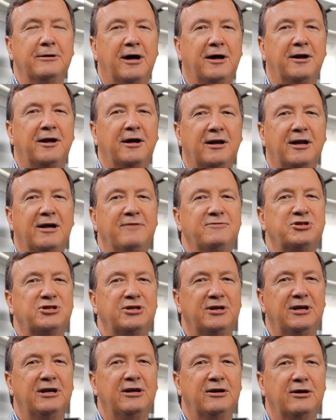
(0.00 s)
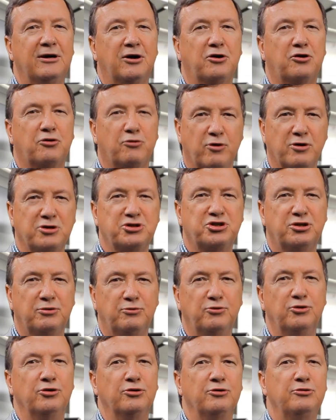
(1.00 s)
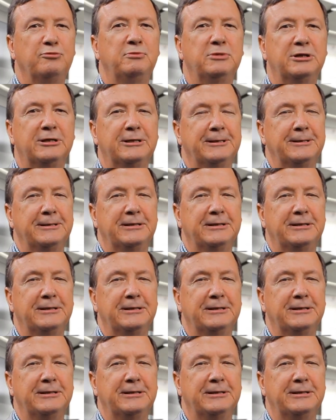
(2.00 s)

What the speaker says: And I love sitting across the room,